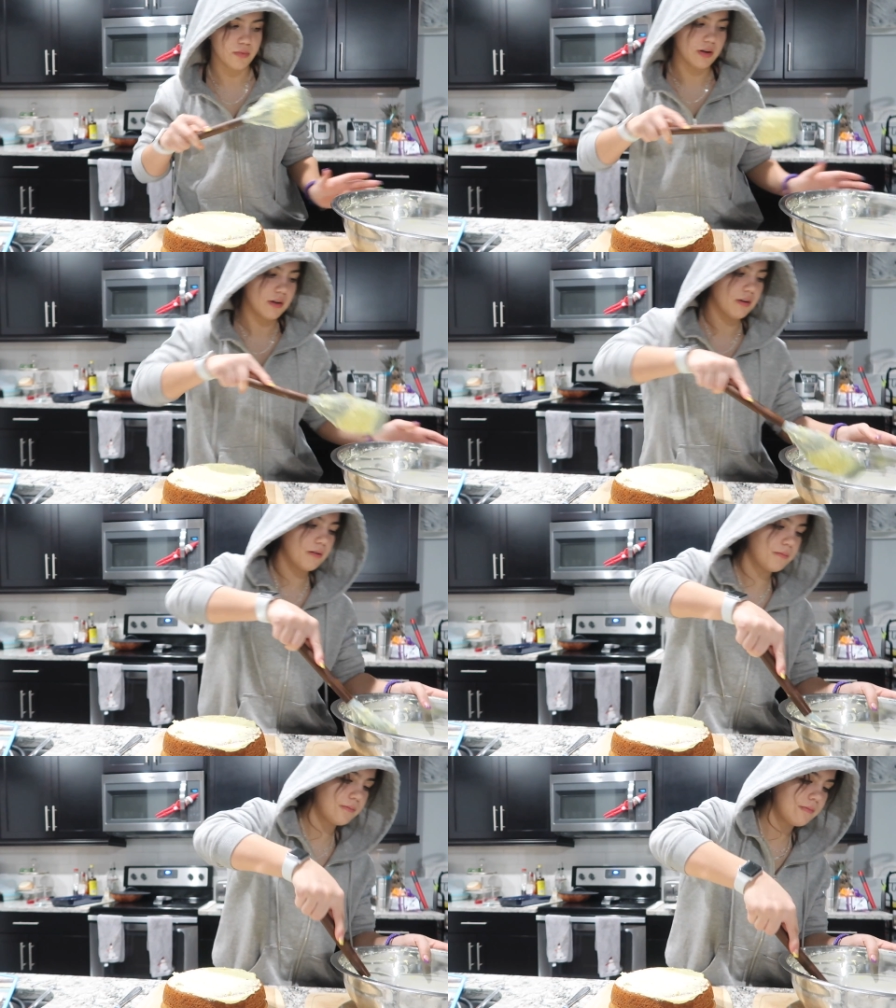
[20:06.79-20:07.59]
break
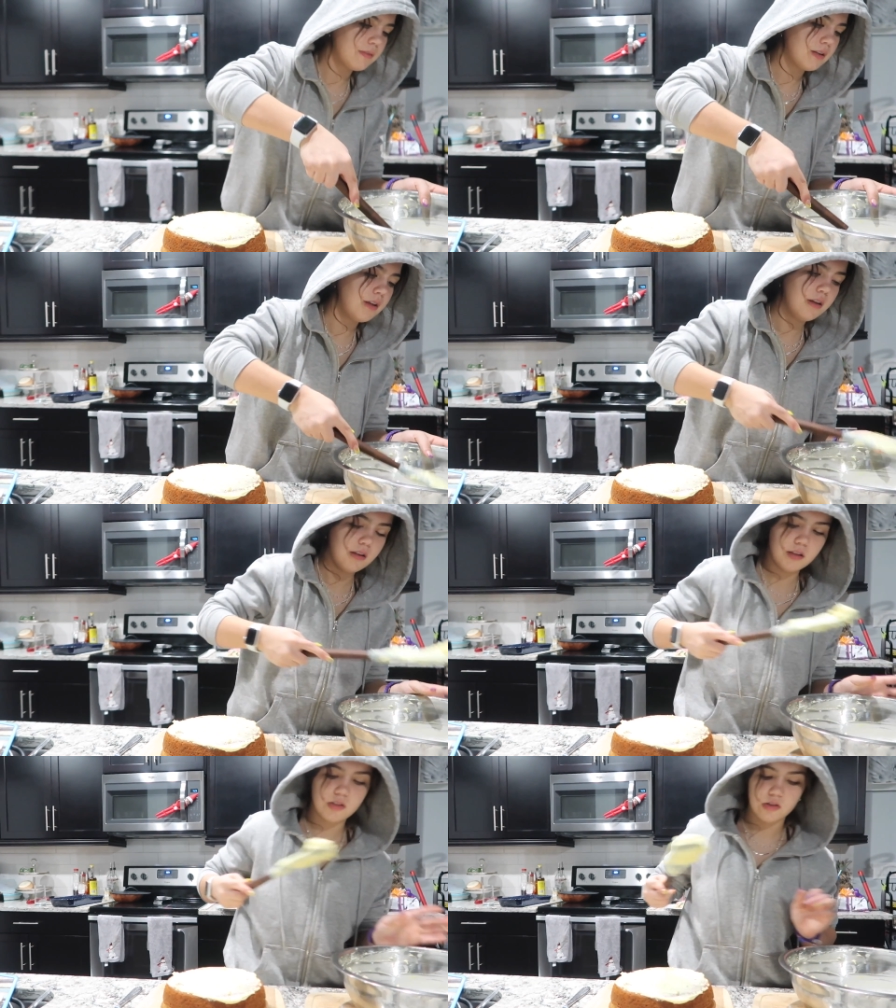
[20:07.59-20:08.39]
it.
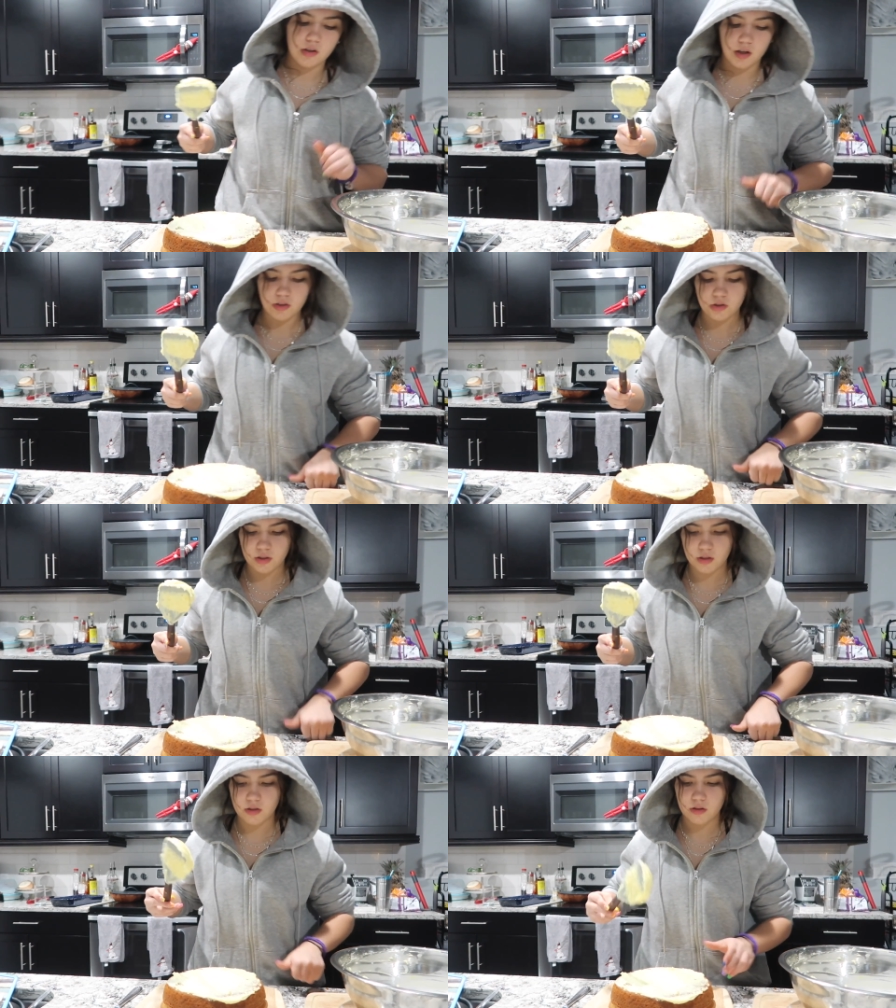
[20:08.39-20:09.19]
Let's not
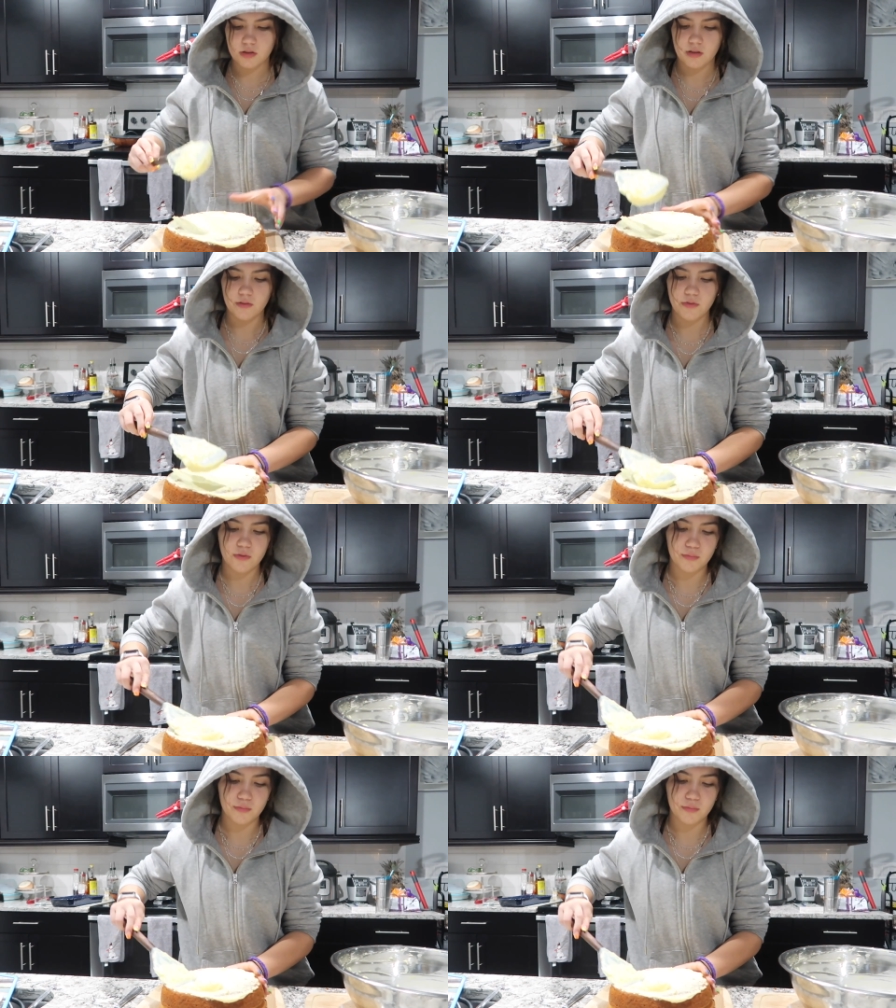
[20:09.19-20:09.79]
jinx ourselves.